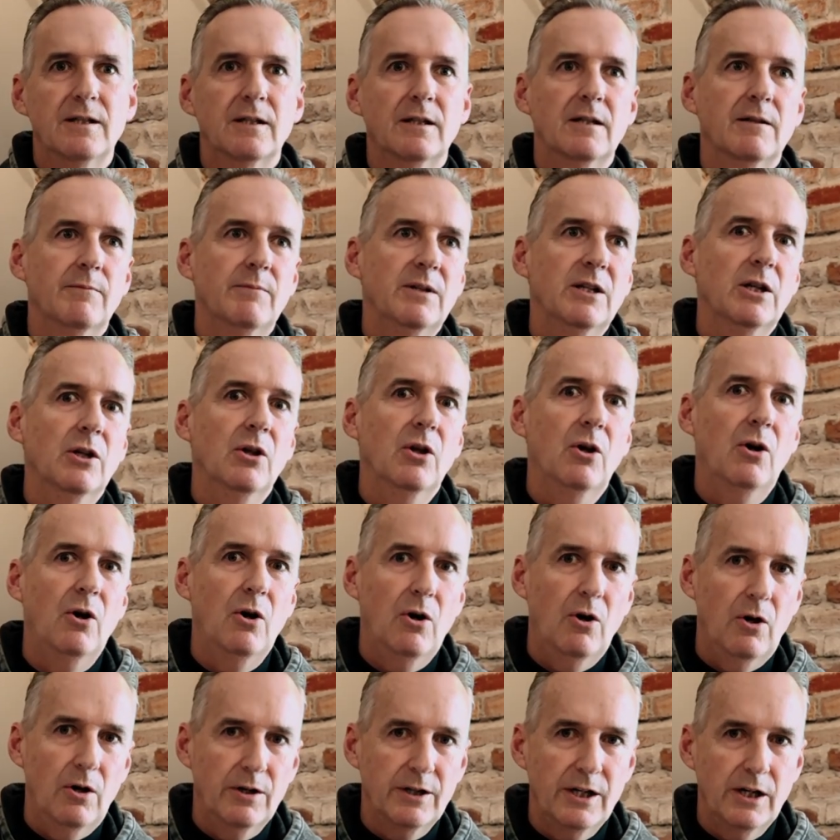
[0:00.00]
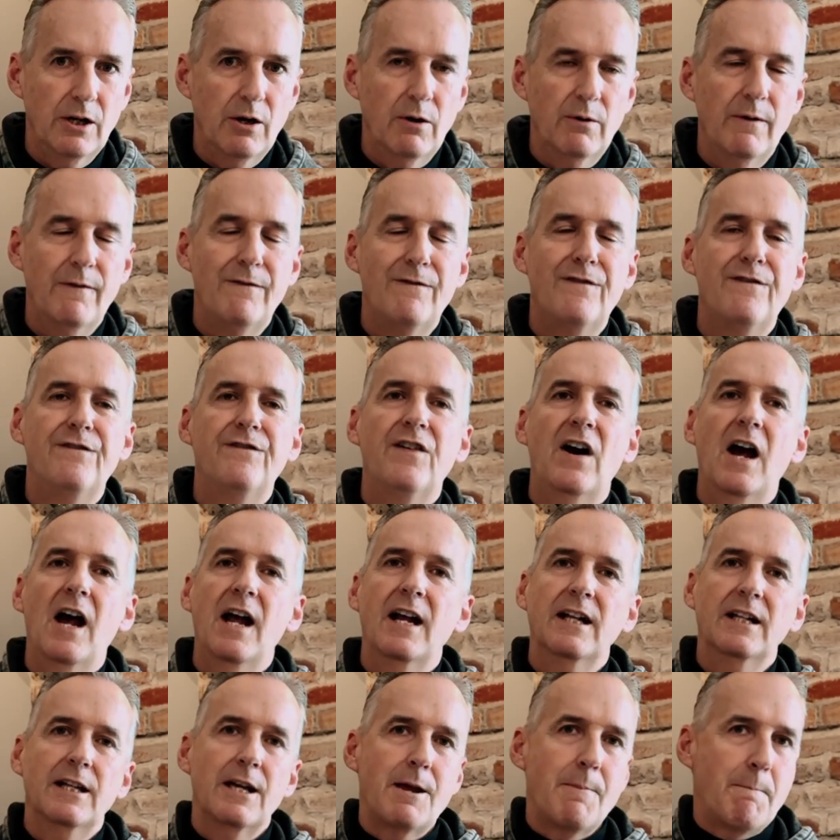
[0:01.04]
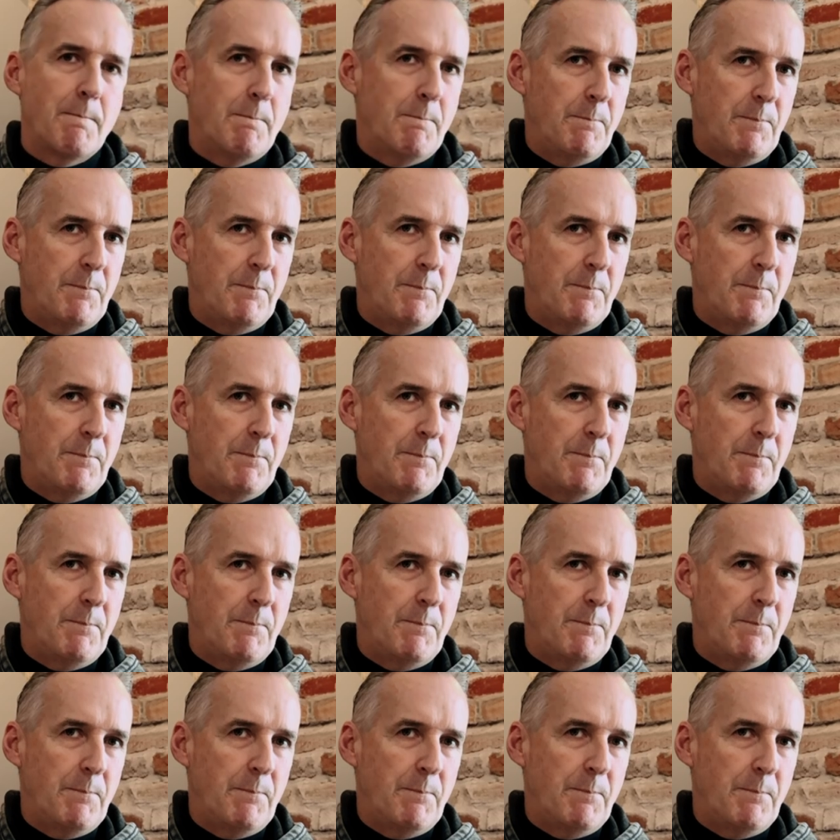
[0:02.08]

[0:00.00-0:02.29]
It can be long, and finally,